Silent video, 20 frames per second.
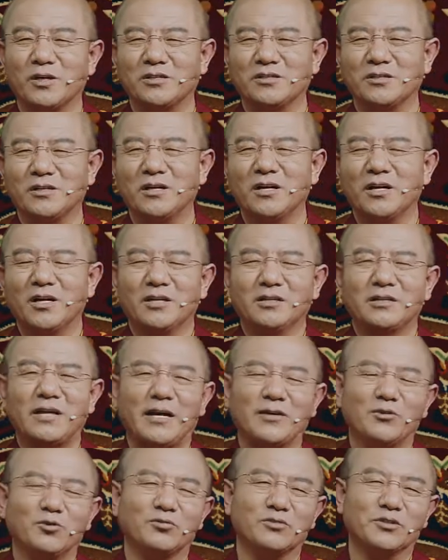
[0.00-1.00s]

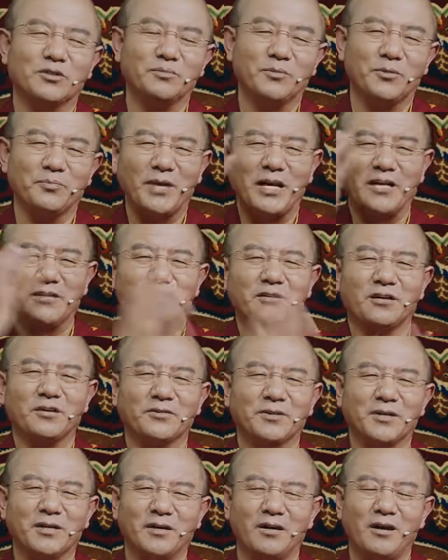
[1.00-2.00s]
except the beekeepers
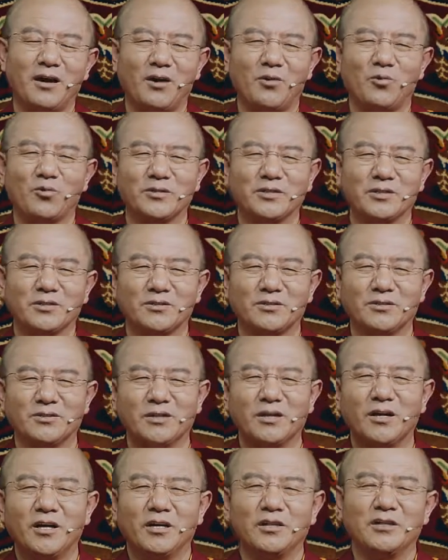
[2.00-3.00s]
who are very
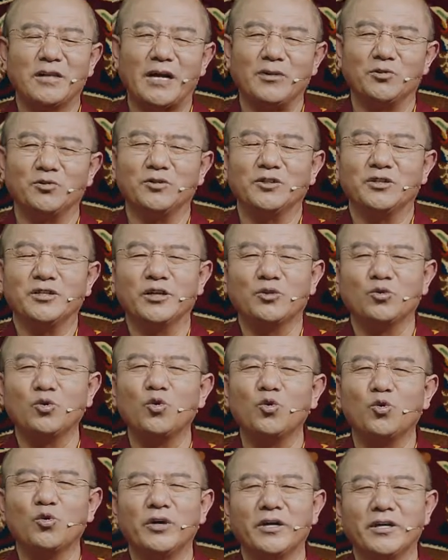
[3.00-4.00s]
skillful and could
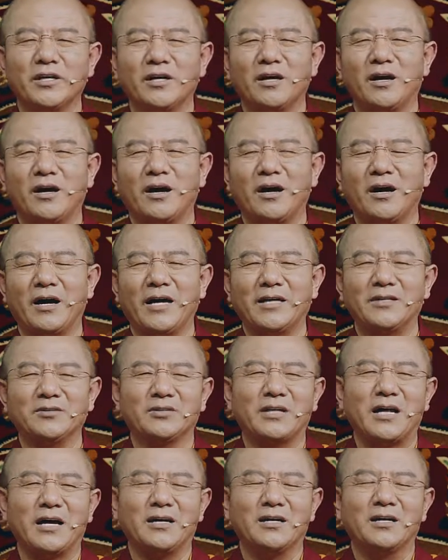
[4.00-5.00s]
use lots of tools